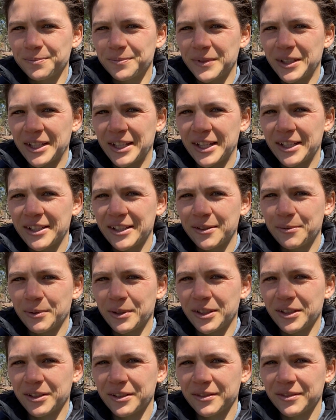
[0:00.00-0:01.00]
And I did
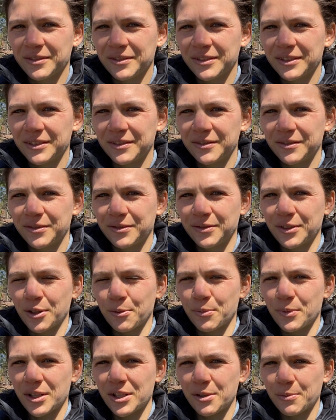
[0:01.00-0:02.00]
want to
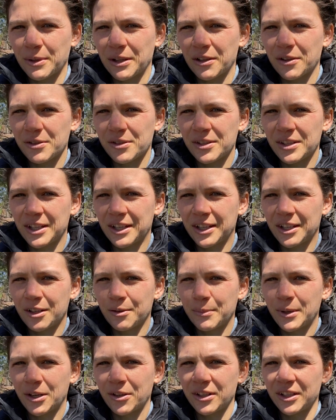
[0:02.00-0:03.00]
film this while I was thinking
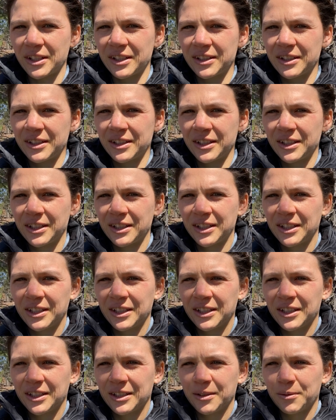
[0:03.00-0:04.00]
about it,
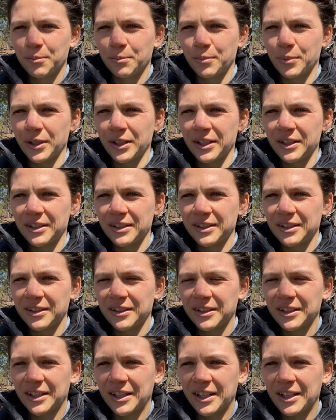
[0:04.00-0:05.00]
but
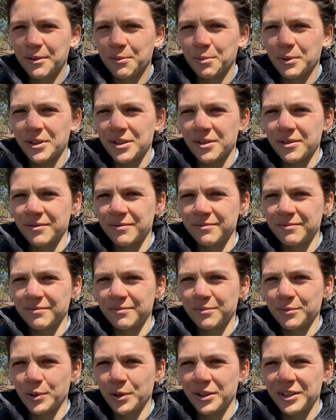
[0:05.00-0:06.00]
I wasn't
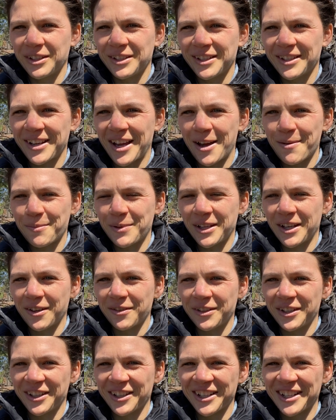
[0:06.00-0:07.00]
willing to not be
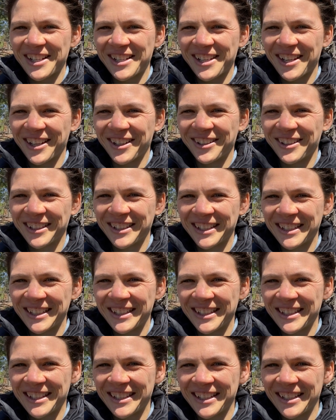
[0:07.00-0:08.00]
out here, so
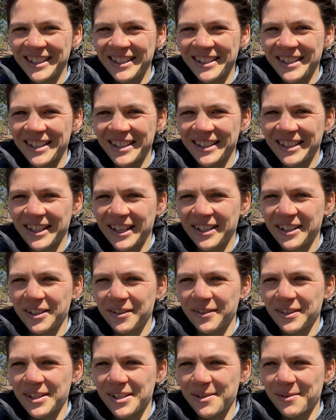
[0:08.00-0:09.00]
it kind
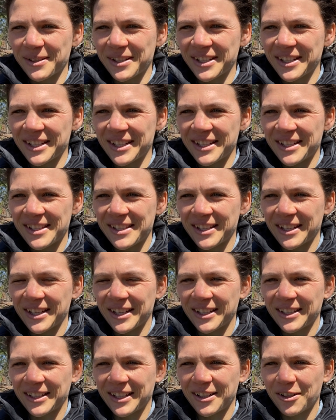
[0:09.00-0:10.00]
of is what it is, and
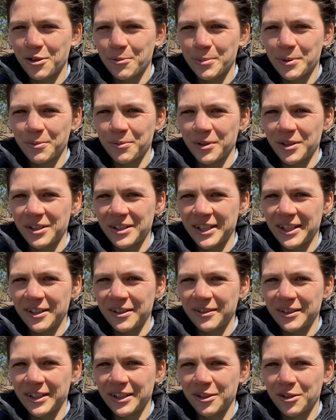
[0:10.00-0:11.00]
I hope it worked
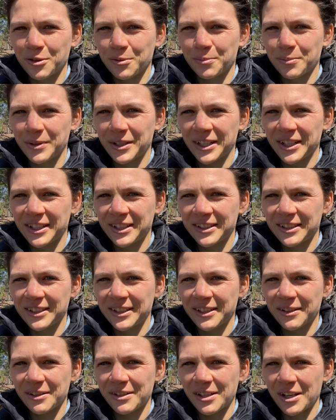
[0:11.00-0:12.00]
out. I hope that
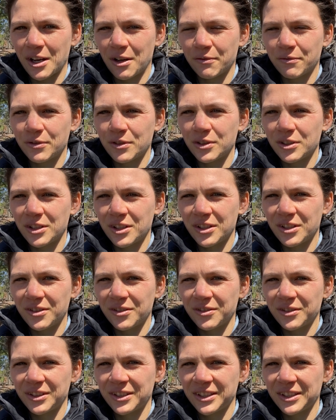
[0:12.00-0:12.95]
it was helpful to you.